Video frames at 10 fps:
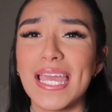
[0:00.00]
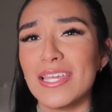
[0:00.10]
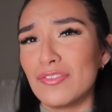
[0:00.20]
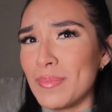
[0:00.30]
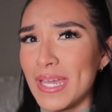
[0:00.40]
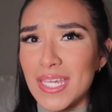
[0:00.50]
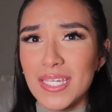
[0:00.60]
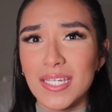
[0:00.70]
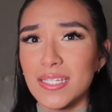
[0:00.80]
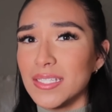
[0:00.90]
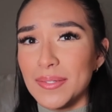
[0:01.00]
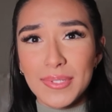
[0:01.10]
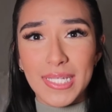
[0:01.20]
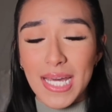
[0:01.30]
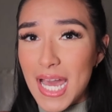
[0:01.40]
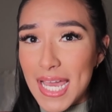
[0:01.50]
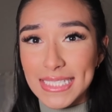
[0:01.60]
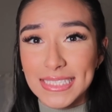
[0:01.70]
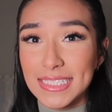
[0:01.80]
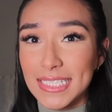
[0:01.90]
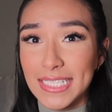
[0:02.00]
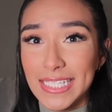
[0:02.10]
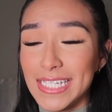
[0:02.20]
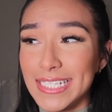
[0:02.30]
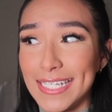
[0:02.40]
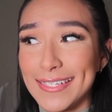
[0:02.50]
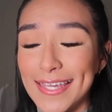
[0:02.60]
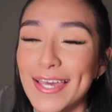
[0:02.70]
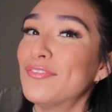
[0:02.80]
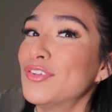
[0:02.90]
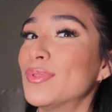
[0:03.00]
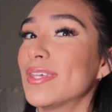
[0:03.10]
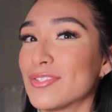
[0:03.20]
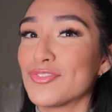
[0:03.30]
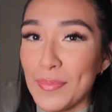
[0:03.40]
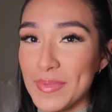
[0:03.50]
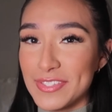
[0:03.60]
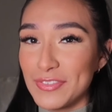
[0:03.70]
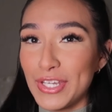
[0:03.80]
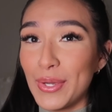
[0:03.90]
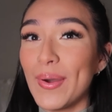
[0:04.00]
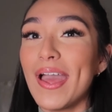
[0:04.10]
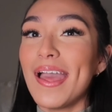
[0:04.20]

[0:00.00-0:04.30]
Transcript: Even my guys can get a few things from this video,